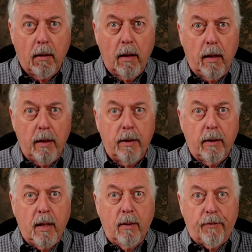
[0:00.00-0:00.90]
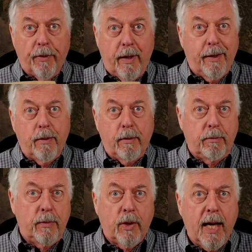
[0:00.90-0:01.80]
And if
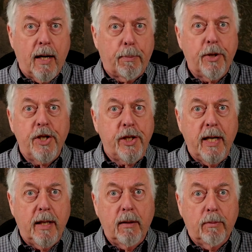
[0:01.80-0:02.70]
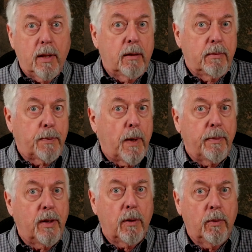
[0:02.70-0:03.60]
you can't appreciate it, well, it's
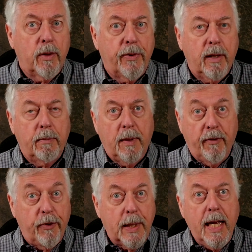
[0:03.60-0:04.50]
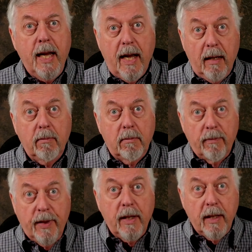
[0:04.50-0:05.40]
probably not worth it. But if you can,
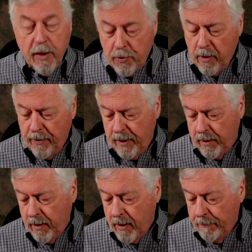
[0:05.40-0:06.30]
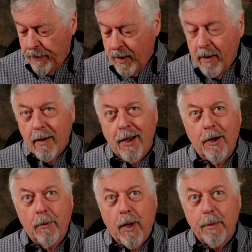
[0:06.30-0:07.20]
then it is worth it.
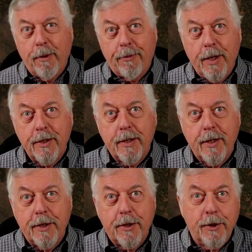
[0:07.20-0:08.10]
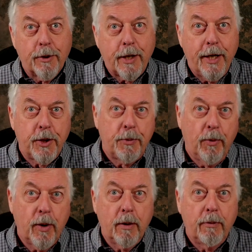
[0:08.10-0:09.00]
And one of my friends says you'll catch
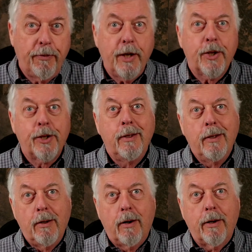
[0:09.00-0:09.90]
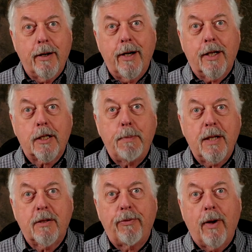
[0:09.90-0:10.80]
more fish on an
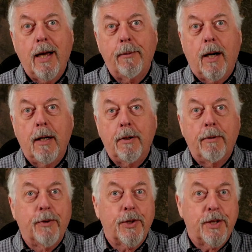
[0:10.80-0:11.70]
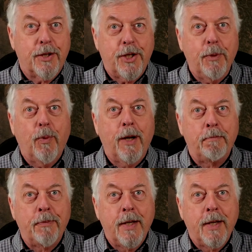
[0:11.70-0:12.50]
expensive fly rod versus a cheap one